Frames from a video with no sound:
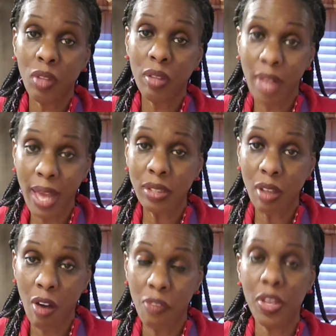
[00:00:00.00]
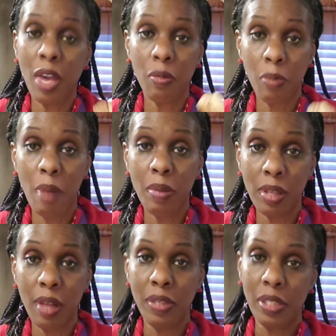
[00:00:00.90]
like coffee, I would probably
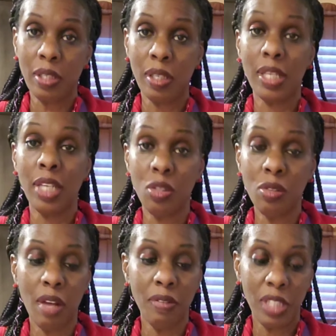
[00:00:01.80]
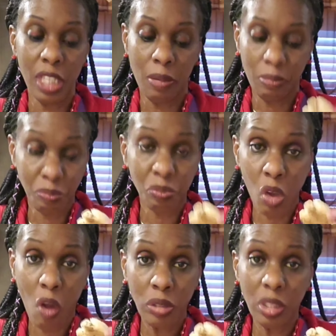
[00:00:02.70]
love these cookies. I do love tea.
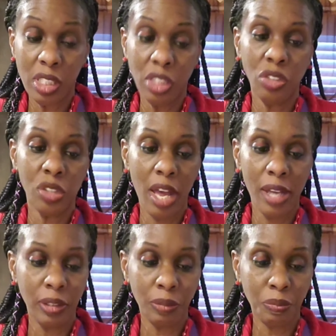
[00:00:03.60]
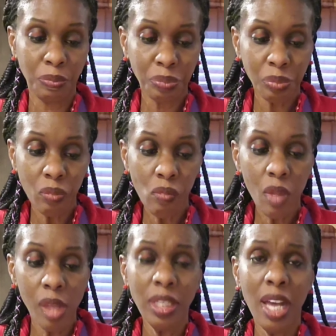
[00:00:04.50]
Delicious, guys.
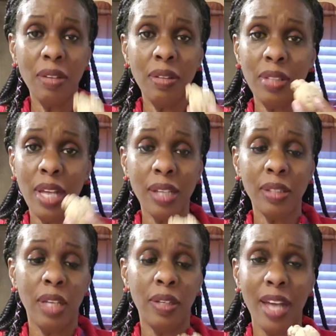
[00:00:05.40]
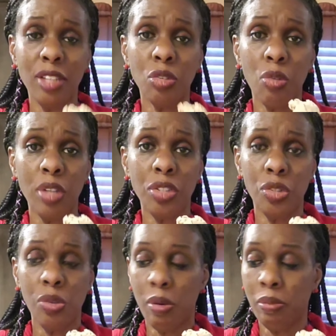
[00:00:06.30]
Got a nice crunch
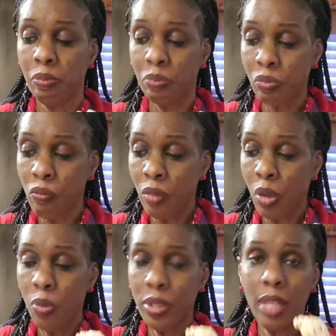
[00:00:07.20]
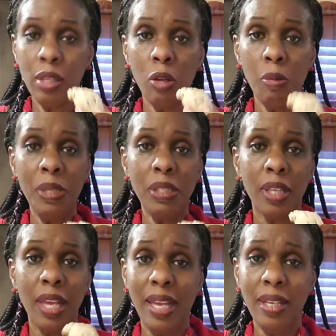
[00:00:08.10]
to them with that little piece of
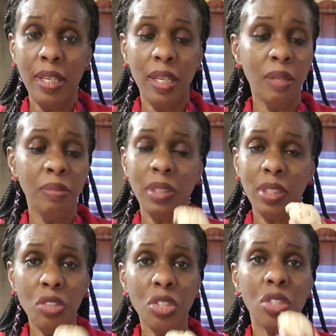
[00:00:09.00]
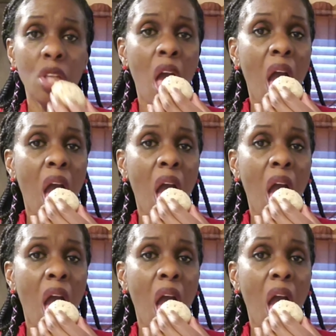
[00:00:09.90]
candy in them. They're just